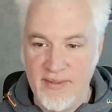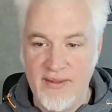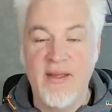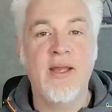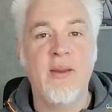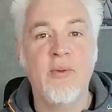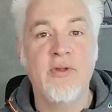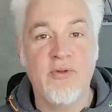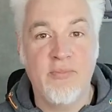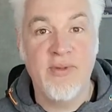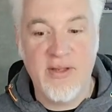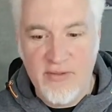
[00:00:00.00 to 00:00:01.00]
The car was
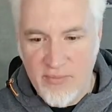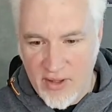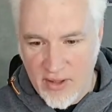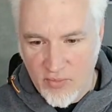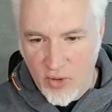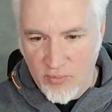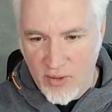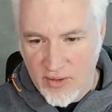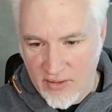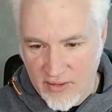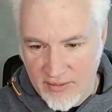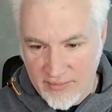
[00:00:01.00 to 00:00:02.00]
replaced by a
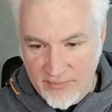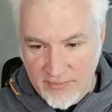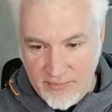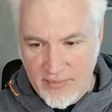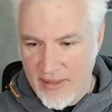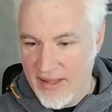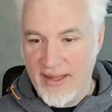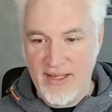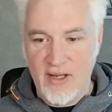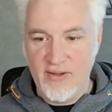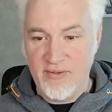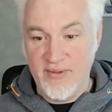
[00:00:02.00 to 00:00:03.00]
robot.
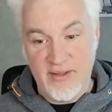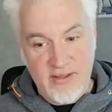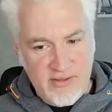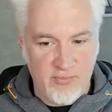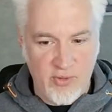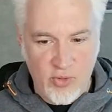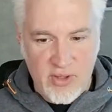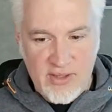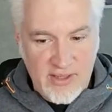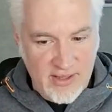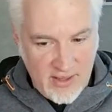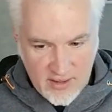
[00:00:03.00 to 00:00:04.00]
And ultimately, super
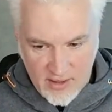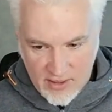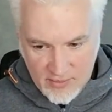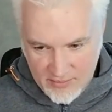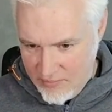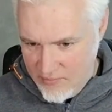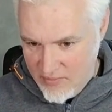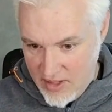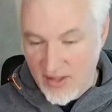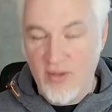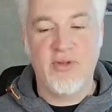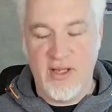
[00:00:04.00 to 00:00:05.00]
quickly here, the
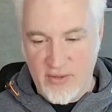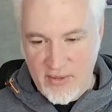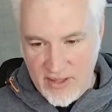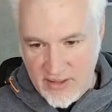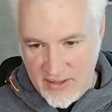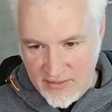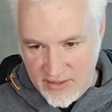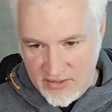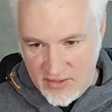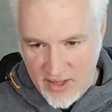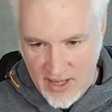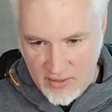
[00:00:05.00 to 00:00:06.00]
video generated in this
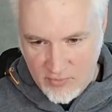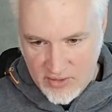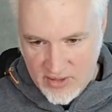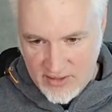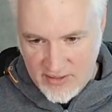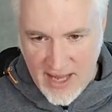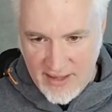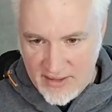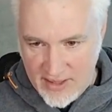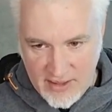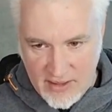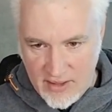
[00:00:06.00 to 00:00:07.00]
chat, which
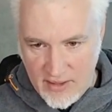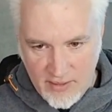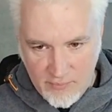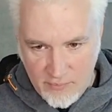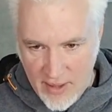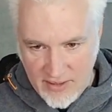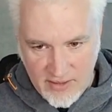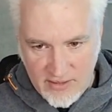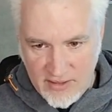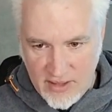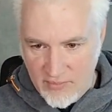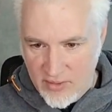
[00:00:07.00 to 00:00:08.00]
exactly matches
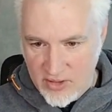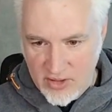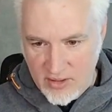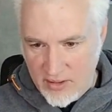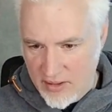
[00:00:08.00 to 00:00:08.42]
the image.